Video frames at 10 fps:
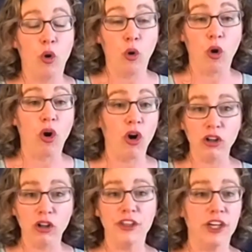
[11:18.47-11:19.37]

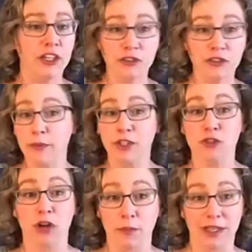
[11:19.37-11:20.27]
all of the conundrum and the
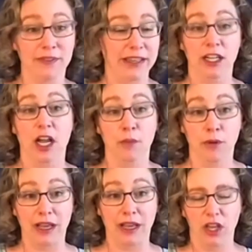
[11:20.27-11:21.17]
drama that can come
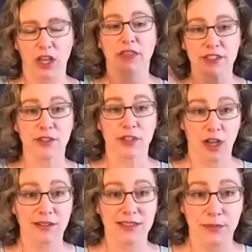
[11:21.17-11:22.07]
around this
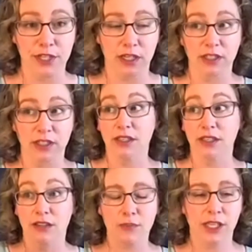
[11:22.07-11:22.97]
concept of
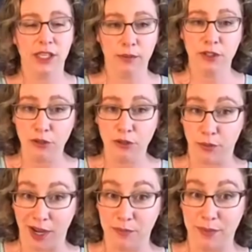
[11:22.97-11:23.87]
not being able to use
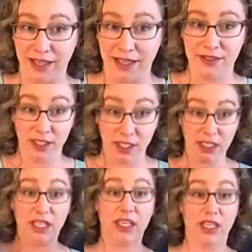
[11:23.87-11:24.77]
red pens
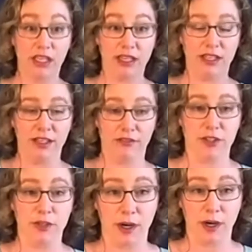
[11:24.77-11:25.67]
in a different
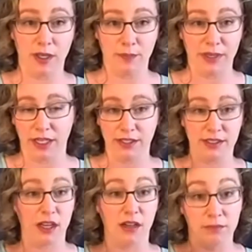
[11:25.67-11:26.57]
department because
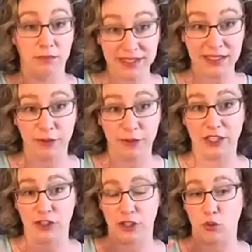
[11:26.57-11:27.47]
of
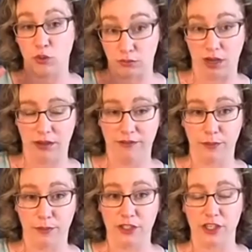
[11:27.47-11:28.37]
misinformation or wrong
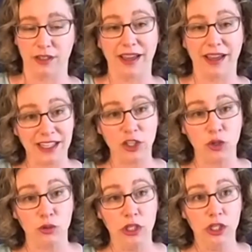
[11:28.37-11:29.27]
information. I think you